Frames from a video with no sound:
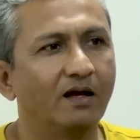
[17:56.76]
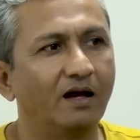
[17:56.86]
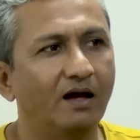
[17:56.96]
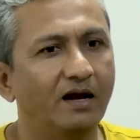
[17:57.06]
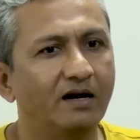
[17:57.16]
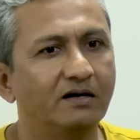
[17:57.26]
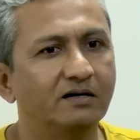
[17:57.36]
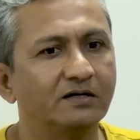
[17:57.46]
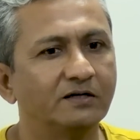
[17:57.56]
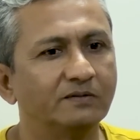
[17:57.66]
And
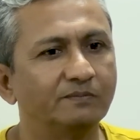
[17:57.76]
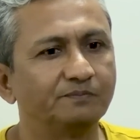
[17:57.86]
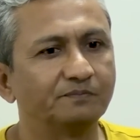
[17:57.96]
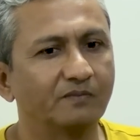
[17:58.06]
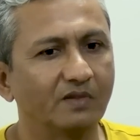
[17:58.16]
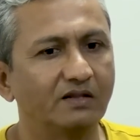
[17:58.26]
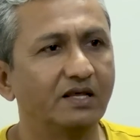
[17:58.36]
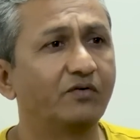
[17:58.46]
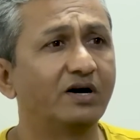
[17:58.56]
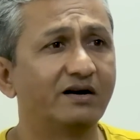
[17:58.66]

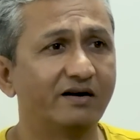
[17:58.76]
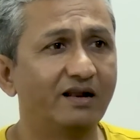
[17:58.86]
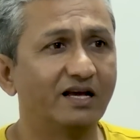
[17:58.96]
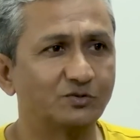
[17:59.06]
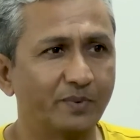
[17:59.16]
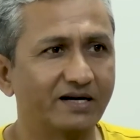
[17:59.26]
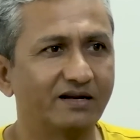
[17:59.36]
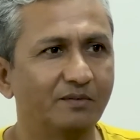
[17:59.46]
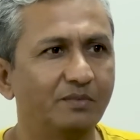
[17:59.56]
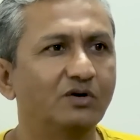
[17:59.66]
they weren't really
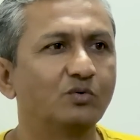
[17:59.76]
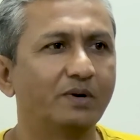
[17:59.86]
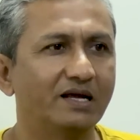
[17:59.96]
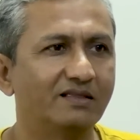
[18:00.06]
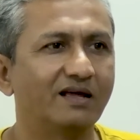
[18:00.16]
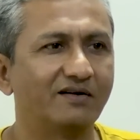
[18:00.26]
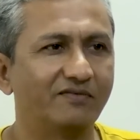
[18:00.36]
expecting me to play in that